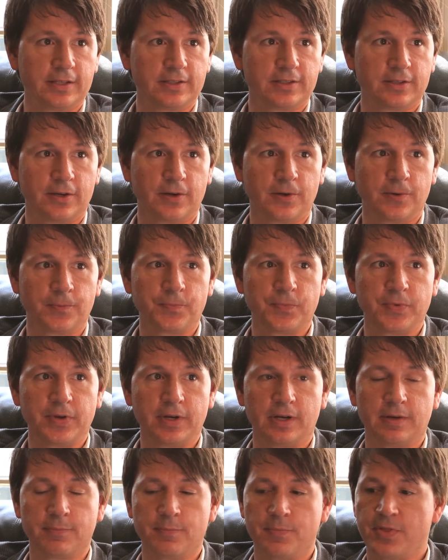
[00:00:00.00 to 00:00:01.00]
So
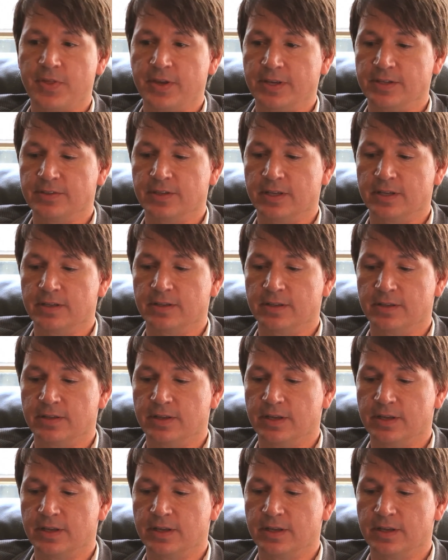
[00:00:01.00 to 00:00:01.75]
things that